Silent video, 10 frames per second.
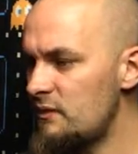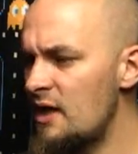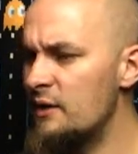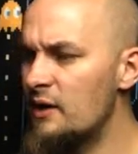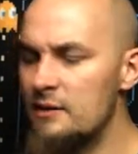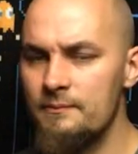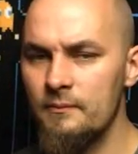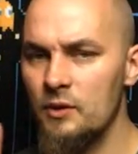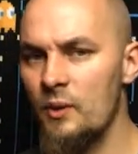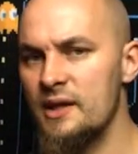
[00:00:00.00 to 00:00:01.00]
Anyway,
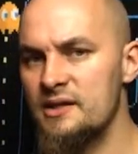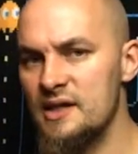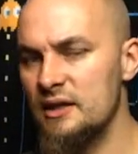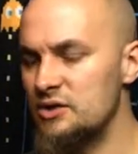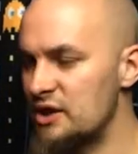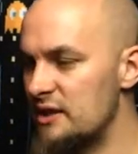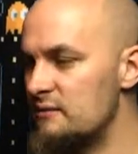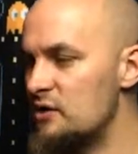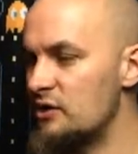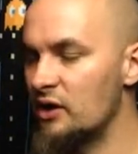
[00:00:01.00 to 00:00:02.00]
the way to sell shit.
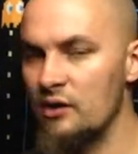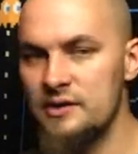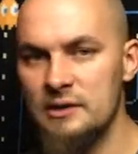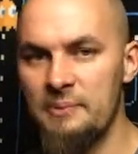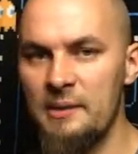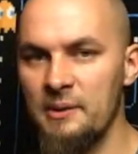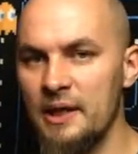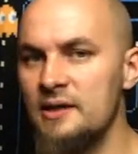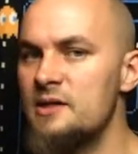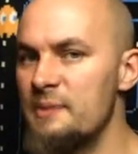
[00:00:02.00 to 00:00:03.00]
You can go to the people
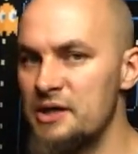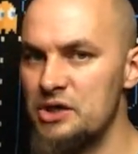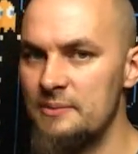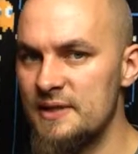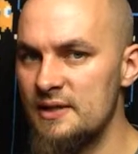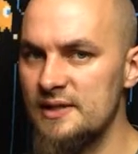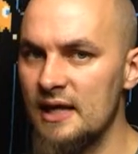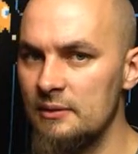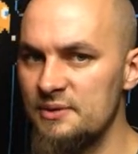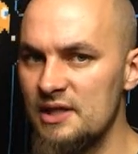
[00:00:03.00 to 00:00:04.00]
in the spaceships and sell
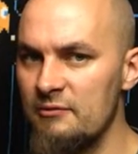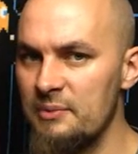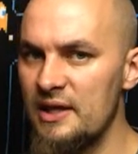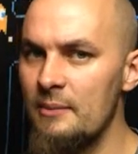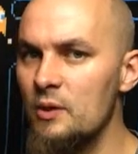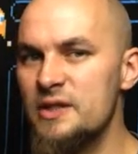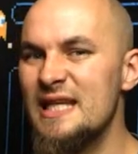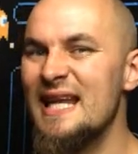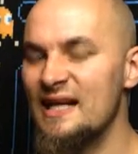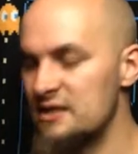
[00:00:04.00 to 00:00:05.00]
them stuff, but they're more
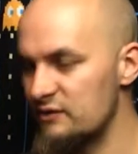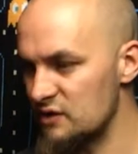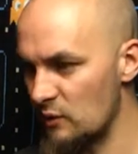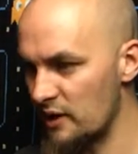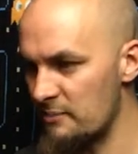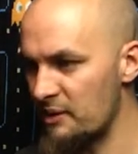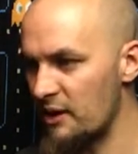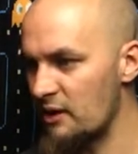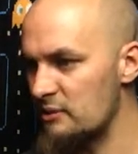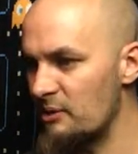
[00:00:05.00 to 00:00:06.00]
selective as to what they buy. They
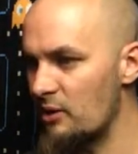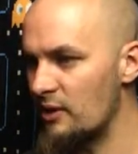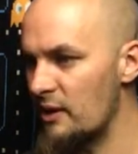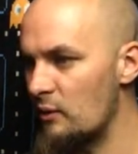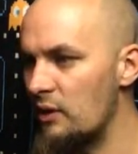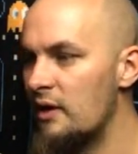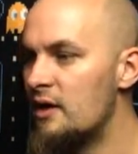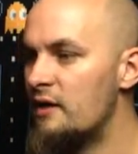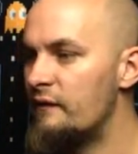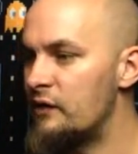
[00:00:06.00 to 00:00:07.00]
only buy what they want.
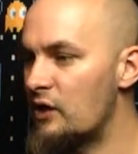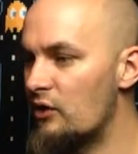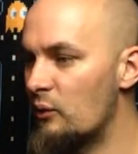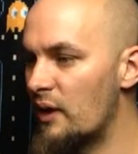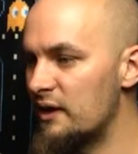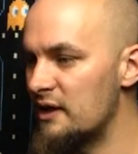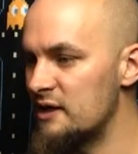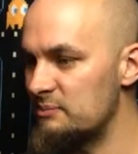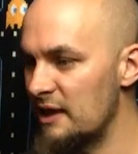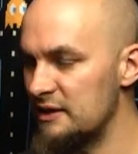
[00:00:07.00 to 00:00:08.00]
You go to one of these
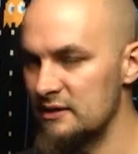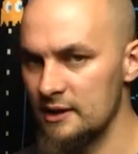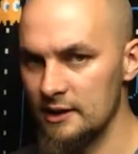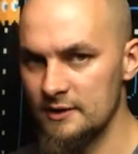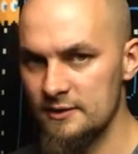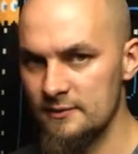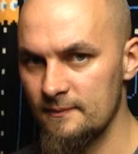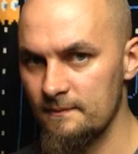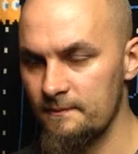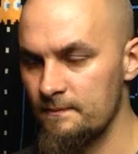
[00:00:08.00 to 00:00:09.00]
bloody things.
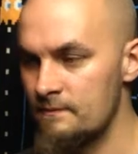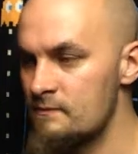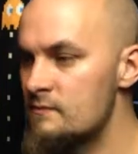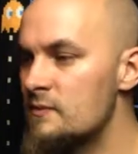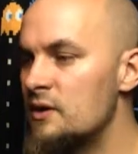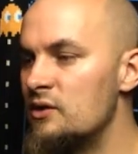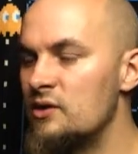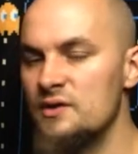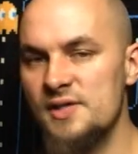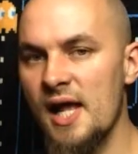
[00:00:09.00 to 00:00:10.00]
You
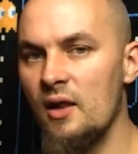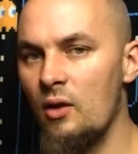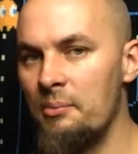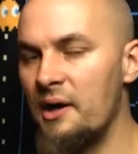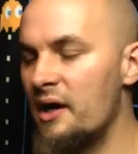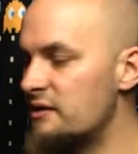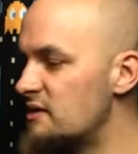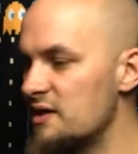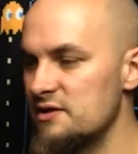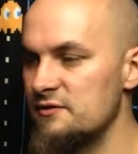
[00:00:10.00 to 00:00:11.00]
can sell or buy
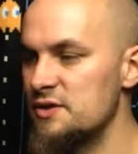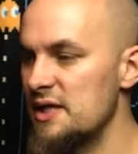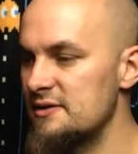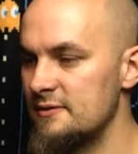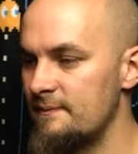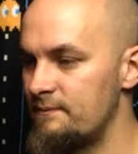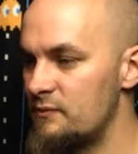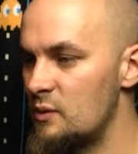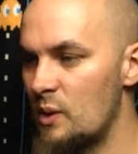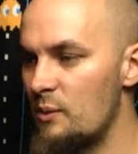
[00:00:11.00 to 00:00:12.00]
tons of shit. I won't